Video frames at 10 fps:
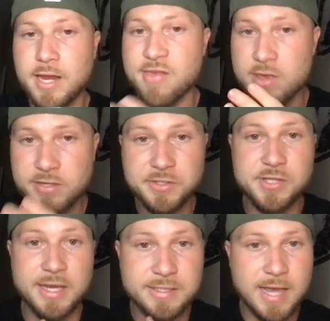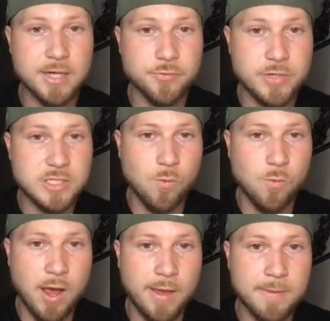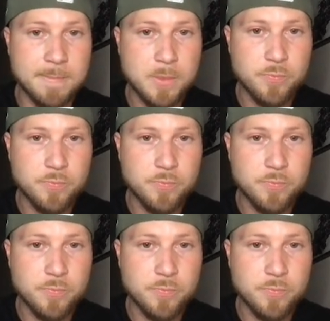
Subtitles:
And this is the exact reason why.